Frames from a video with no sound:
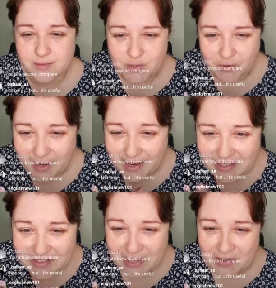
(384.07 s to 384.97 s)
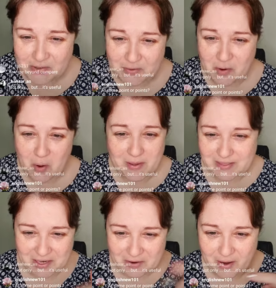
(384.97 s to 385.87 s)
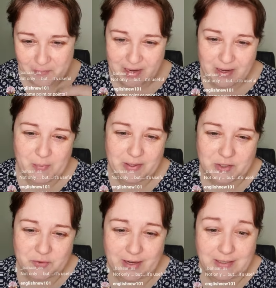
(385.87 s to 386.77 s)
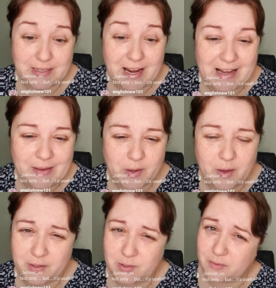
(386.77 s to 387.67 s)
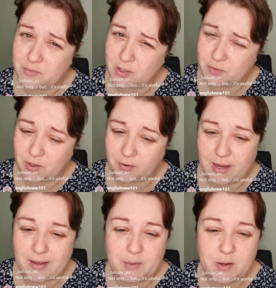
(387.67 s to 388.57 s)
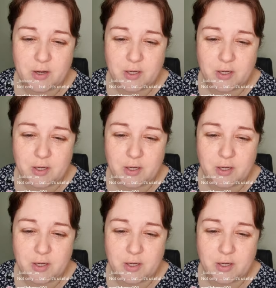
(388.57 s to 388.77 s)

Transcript: sorry, I can see lots of comments here and I'm getting a bit distracted. I'm so sorry, I'm going